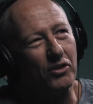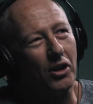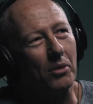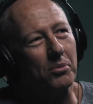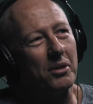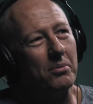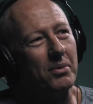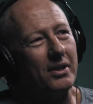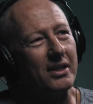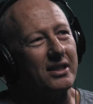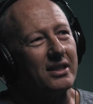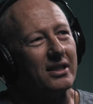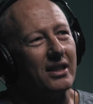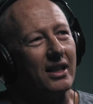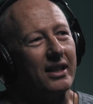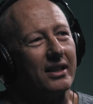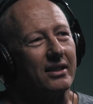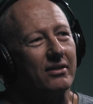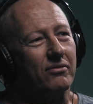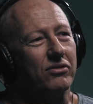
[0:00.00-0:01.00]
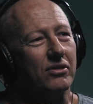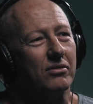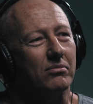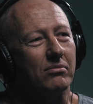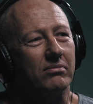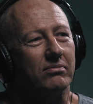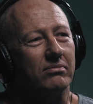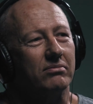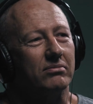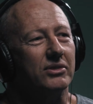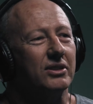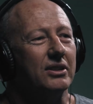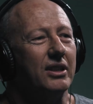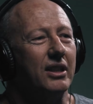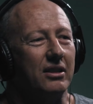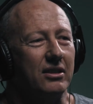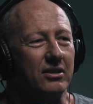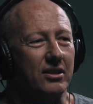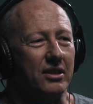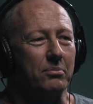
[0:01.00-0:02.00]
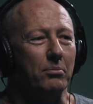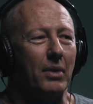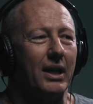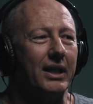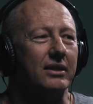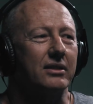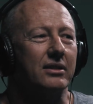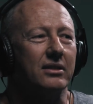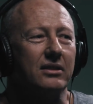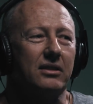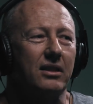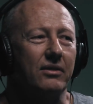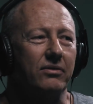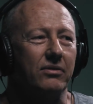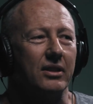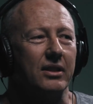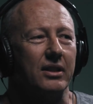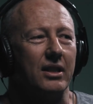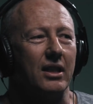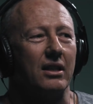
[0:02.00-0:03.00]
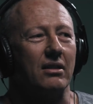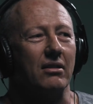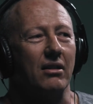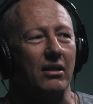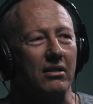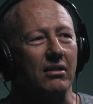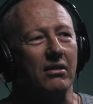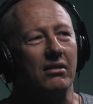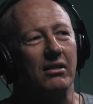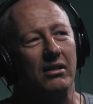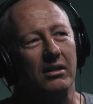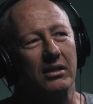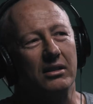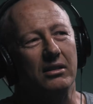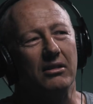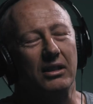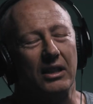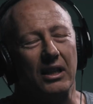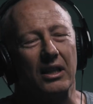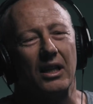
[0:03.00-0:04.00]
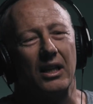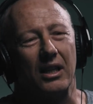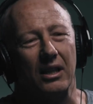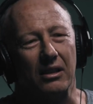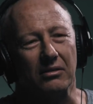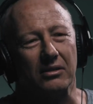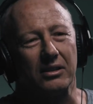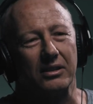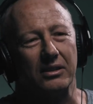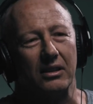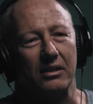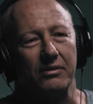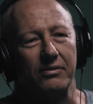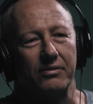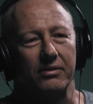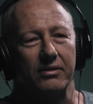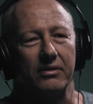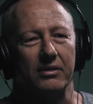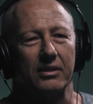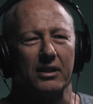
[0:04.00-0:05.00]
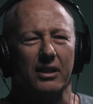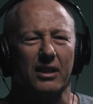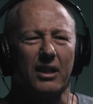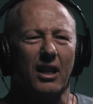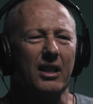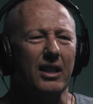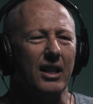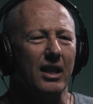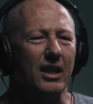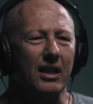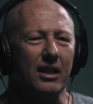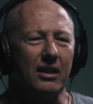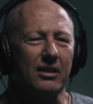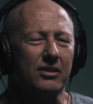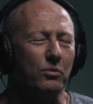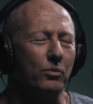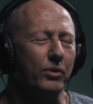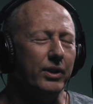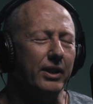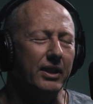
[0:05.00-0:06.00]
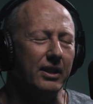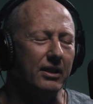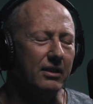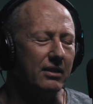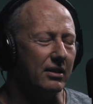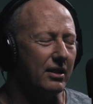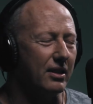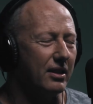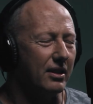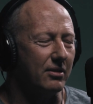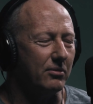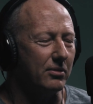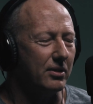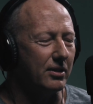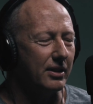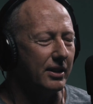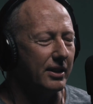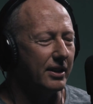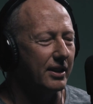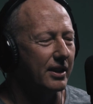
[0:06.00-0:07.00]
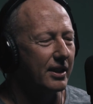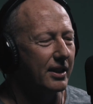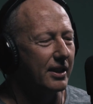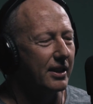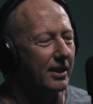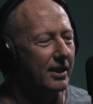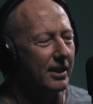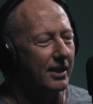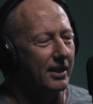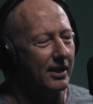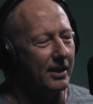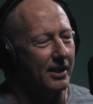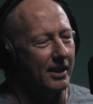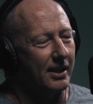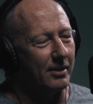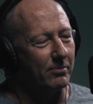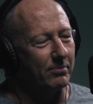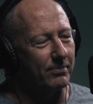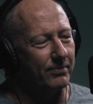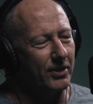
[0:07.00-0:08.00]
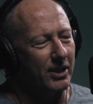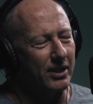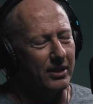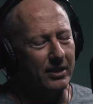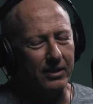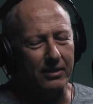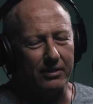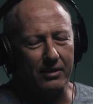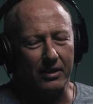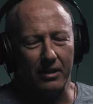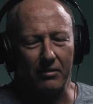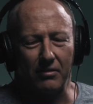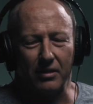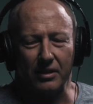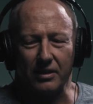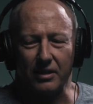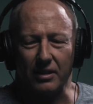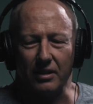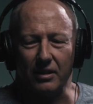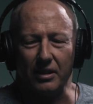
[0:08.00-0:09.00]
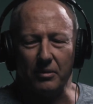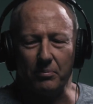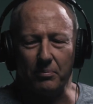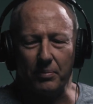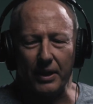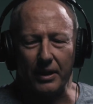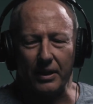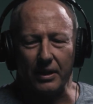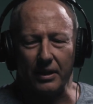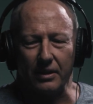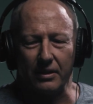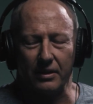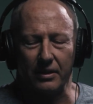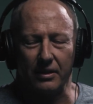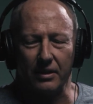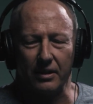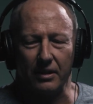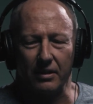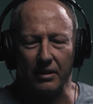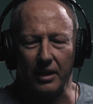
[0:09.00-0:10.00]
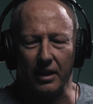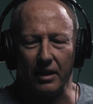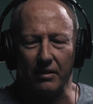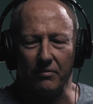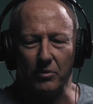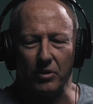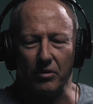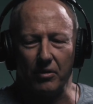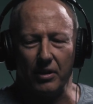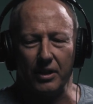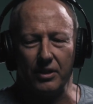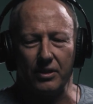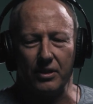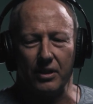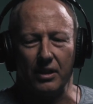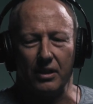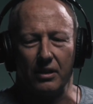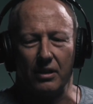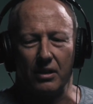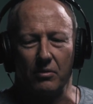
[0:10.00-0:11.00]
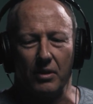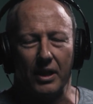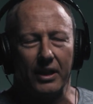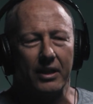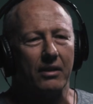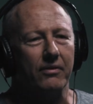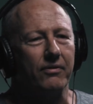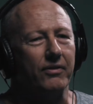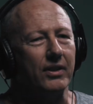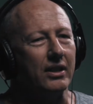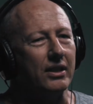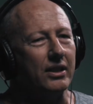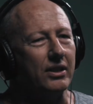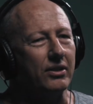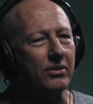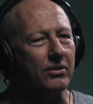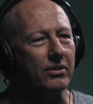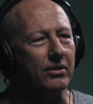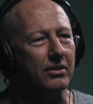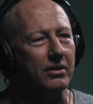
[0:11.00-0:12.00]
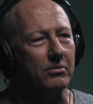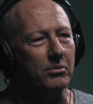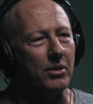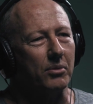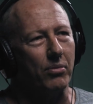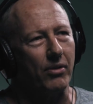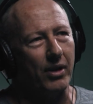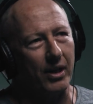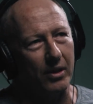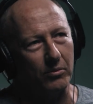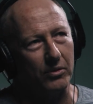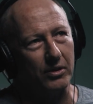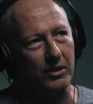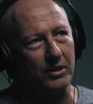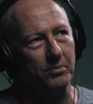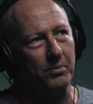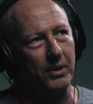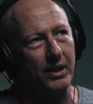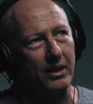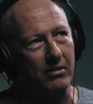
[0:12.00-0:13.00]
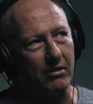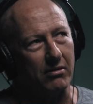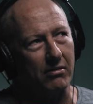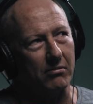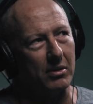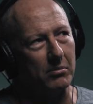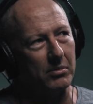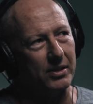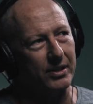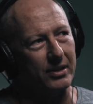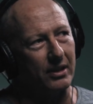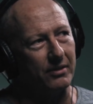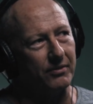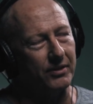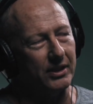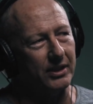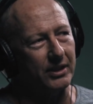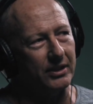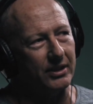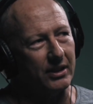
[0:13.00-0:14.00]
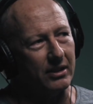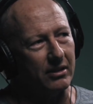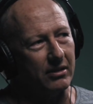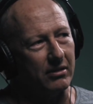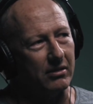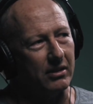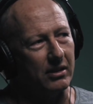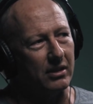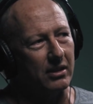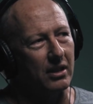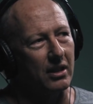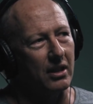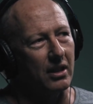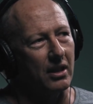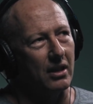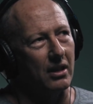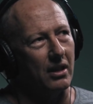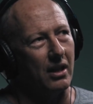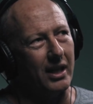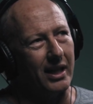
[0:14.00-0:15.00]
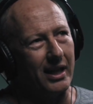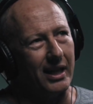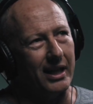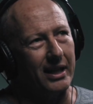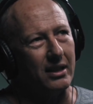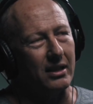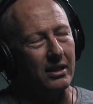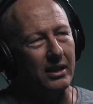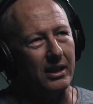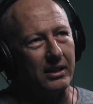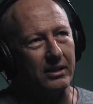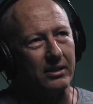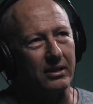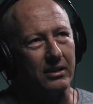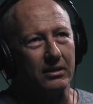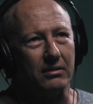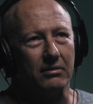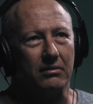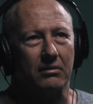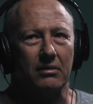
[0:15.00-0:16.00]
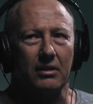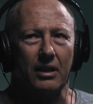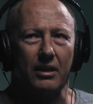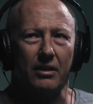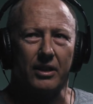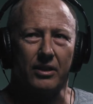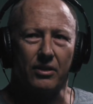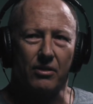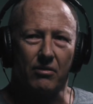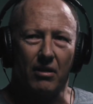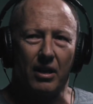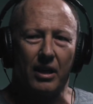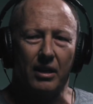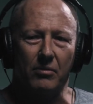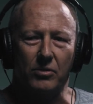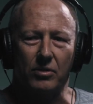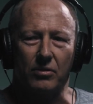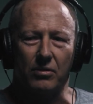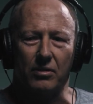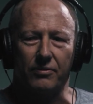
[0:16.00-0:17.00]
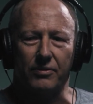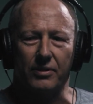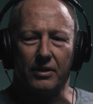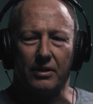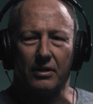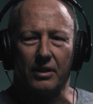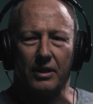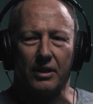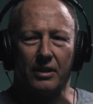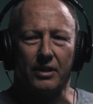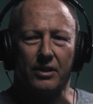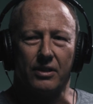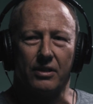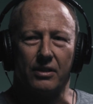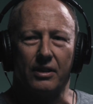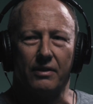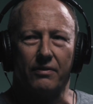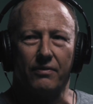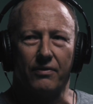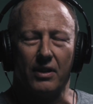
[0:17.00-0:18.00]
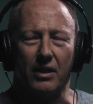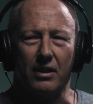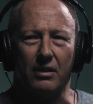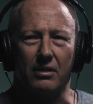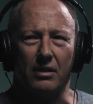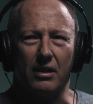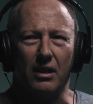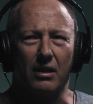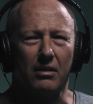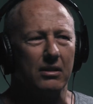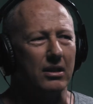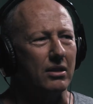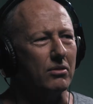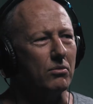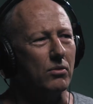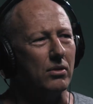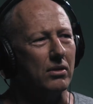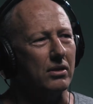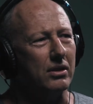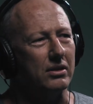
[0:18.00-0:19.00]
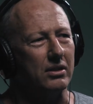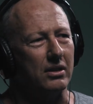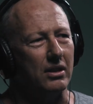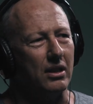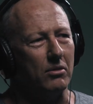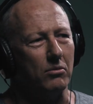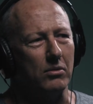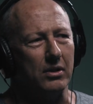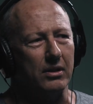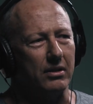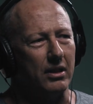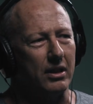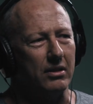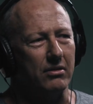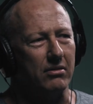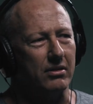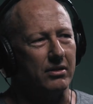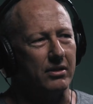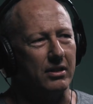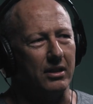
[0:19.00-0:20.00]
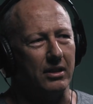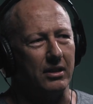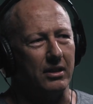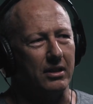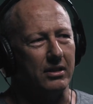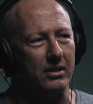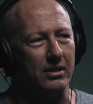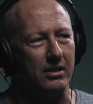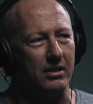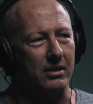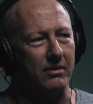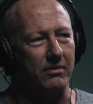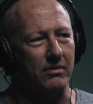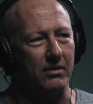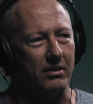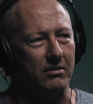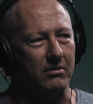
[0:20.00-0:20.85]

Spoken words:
I've copped a bit of slack from, just mates and stuff like that. Like, oh, are you into that health stuff? I go, yeah, it's weird. I don't know why. Because, I sleep better and I have more energy and I wake up feeling good and my brain works better. I remember stuff easier and I ache less and I can train more often and I can achieve things. Yeah, gee, why isn't anyone interested in this stuff?